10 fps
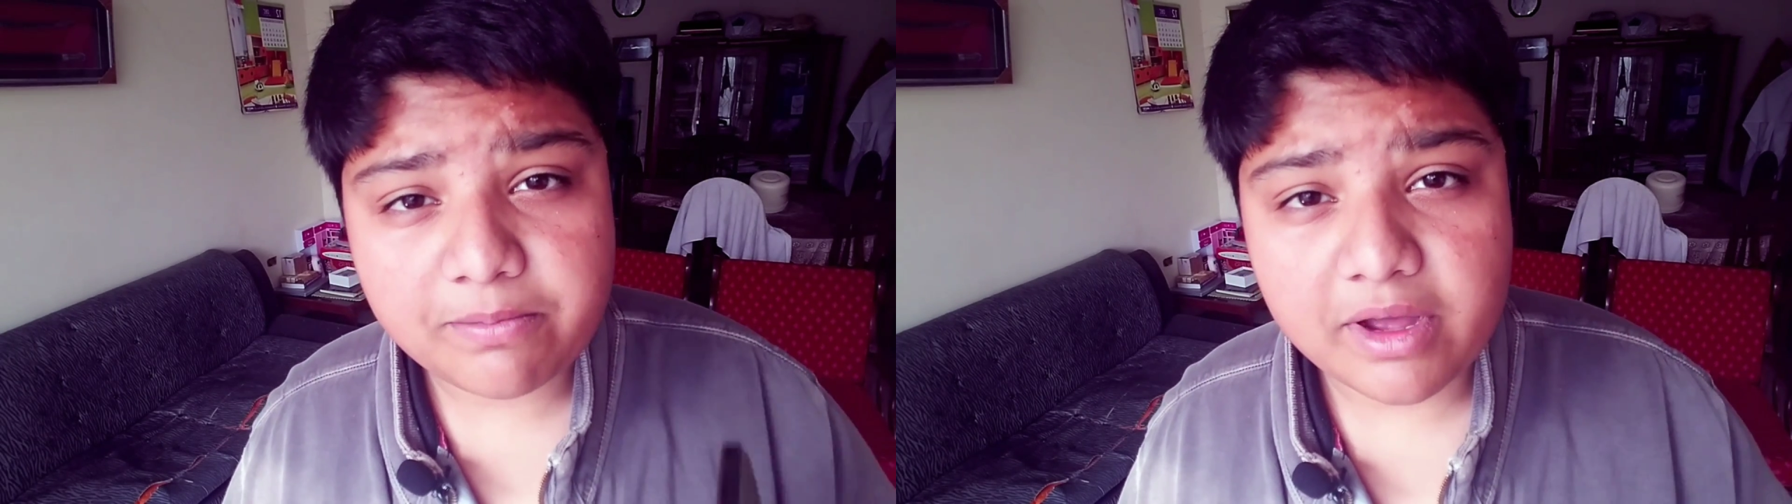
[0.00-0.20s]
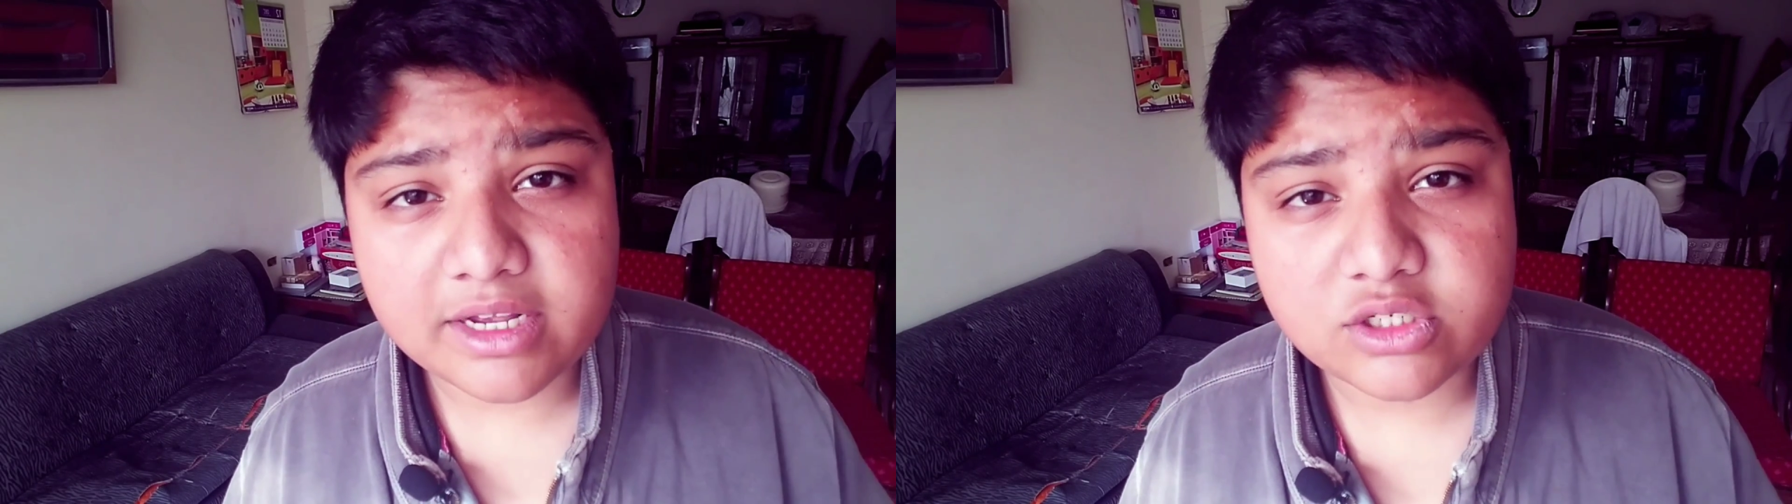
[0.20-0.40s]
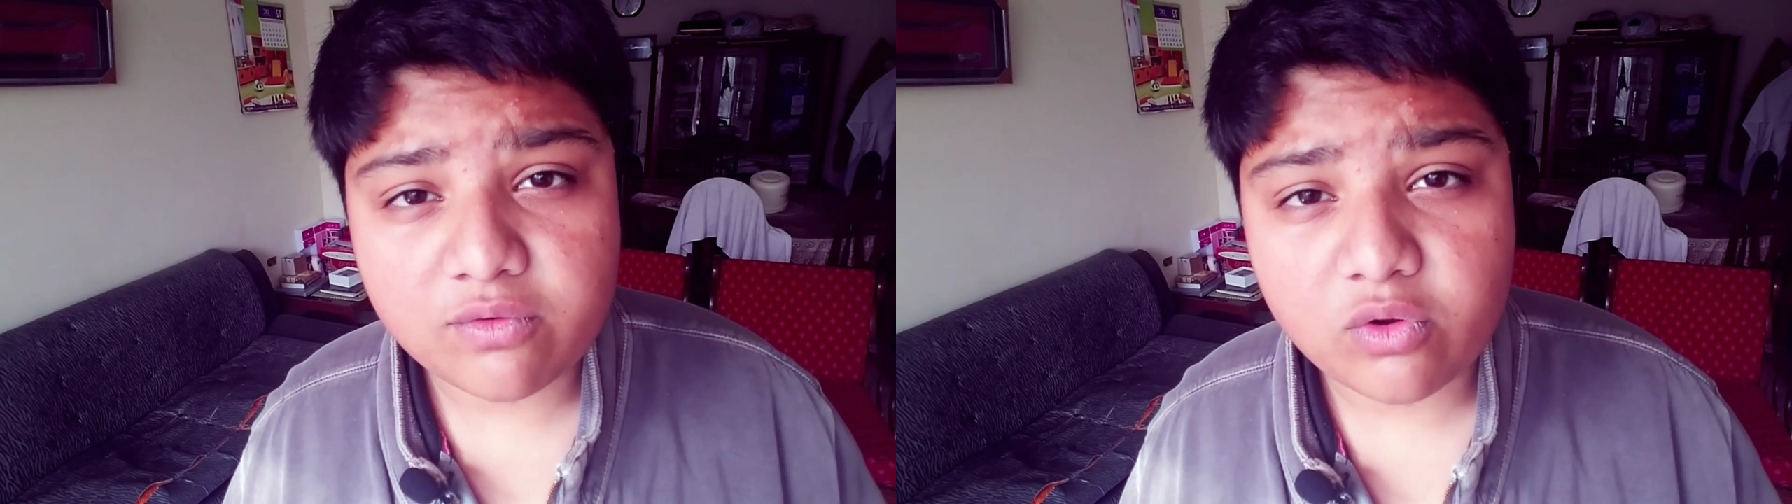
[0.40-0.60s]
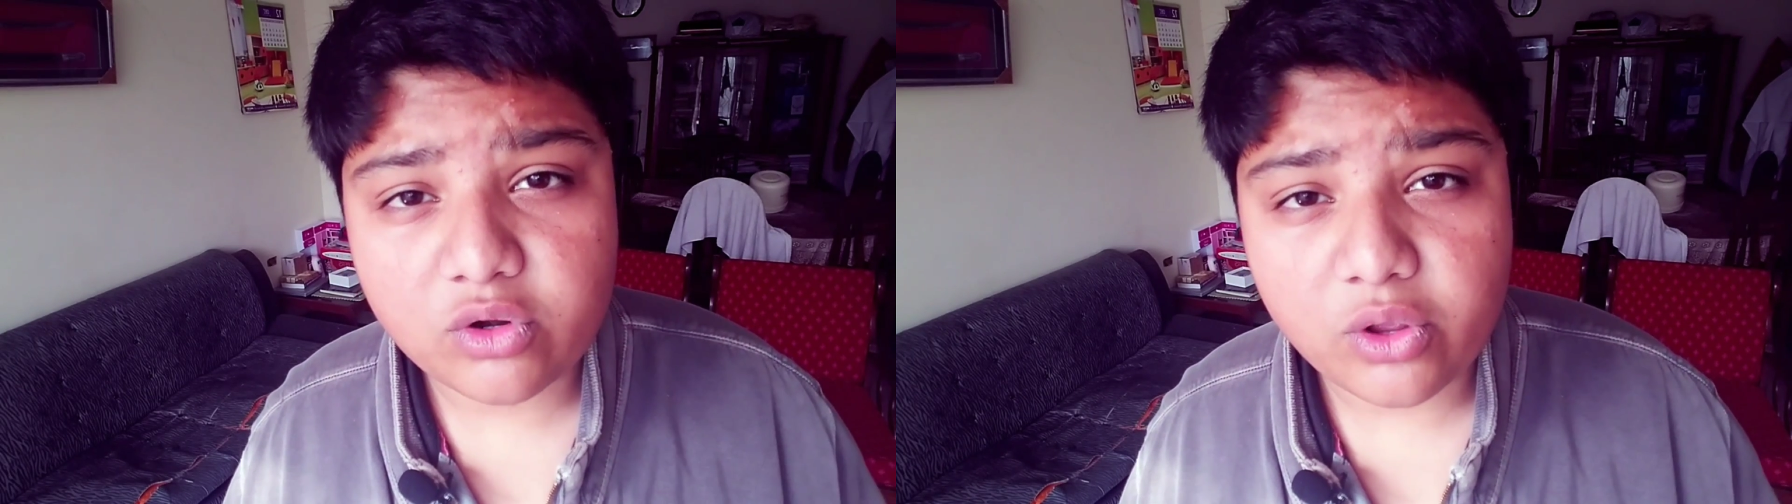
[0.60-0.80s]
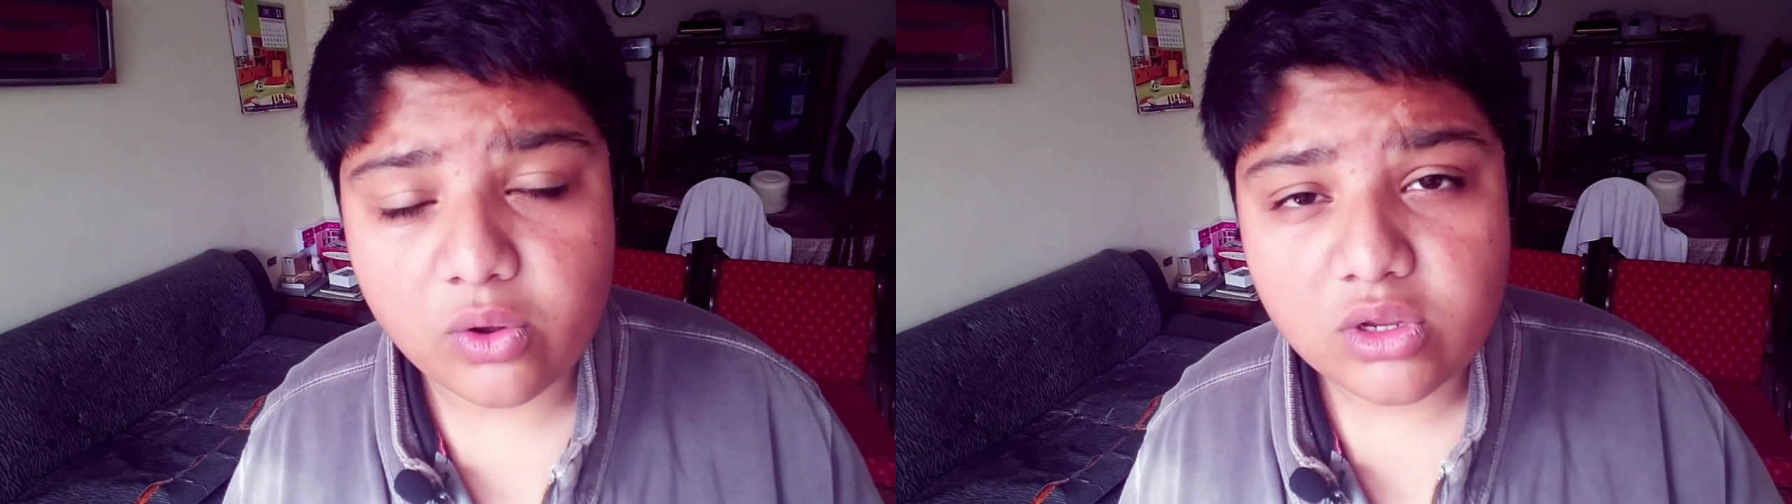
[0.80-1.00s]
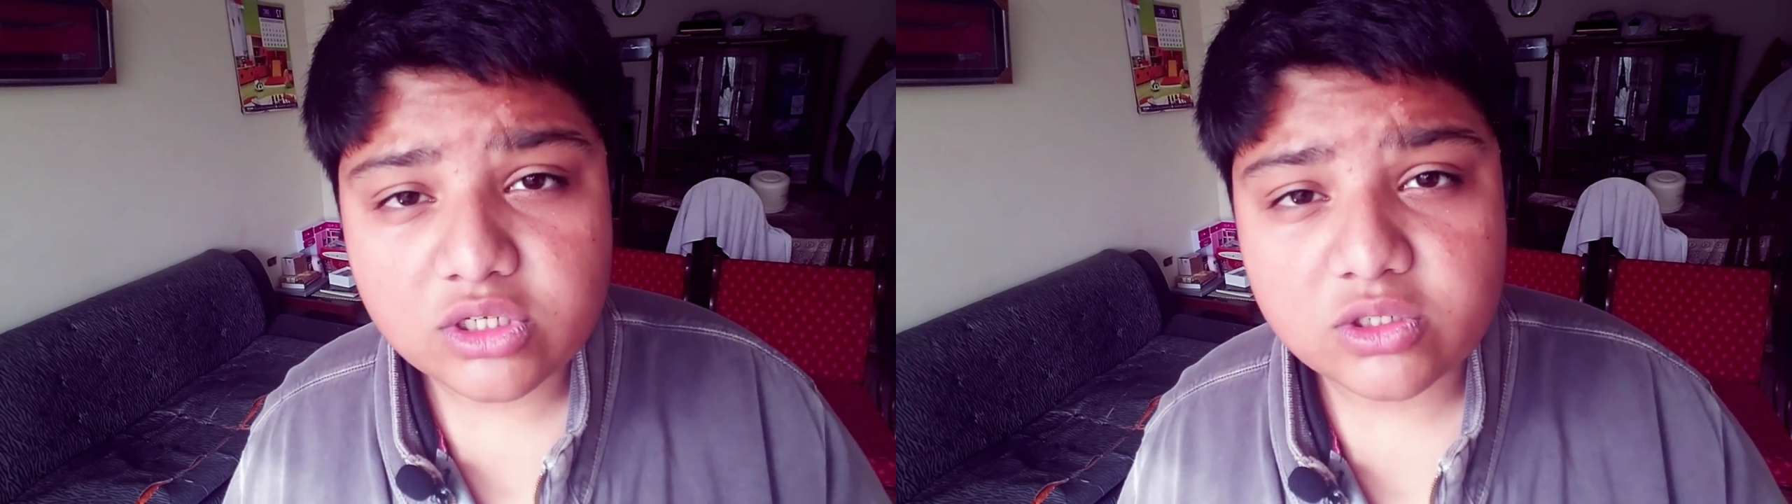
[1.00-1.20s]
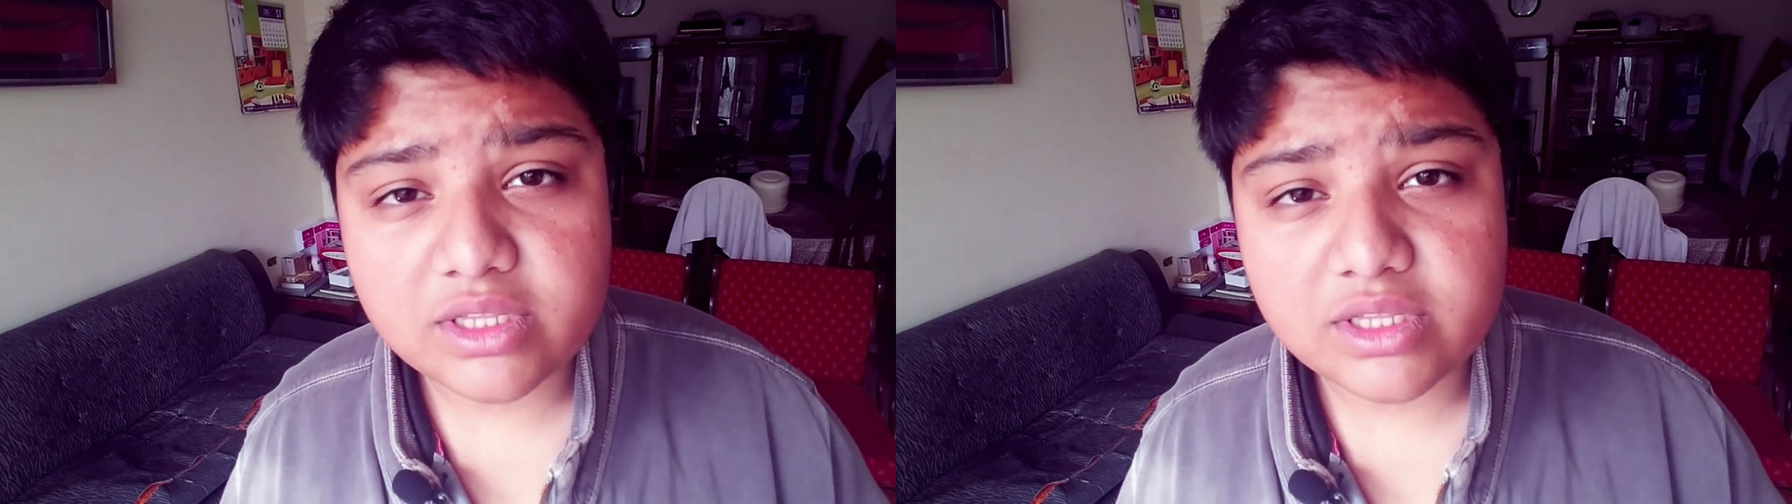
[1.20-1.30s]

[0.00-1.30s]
the perks of Oreo,